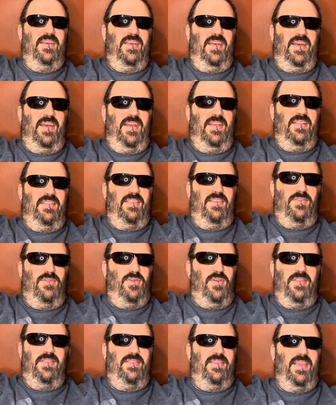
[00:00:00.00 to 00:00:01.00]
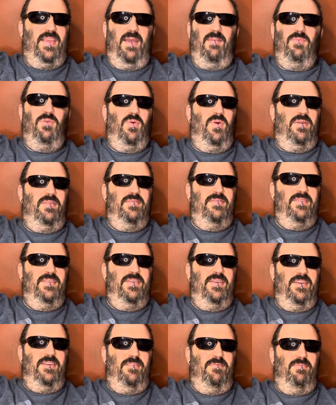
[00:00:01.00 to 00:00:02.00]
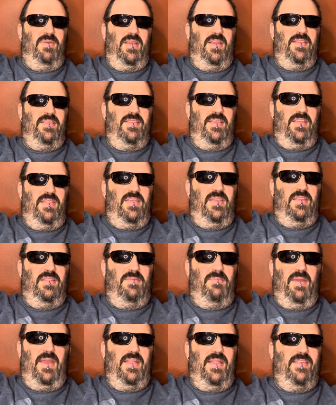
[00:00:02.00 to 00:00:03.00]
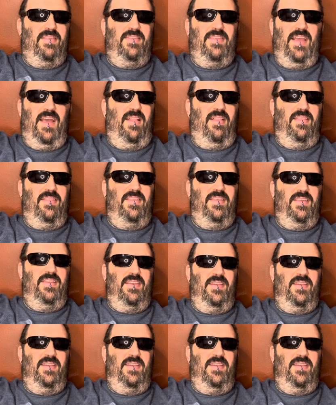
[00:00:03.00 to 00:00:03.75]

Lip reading: to Gene Samuel. Because I think the man is talented,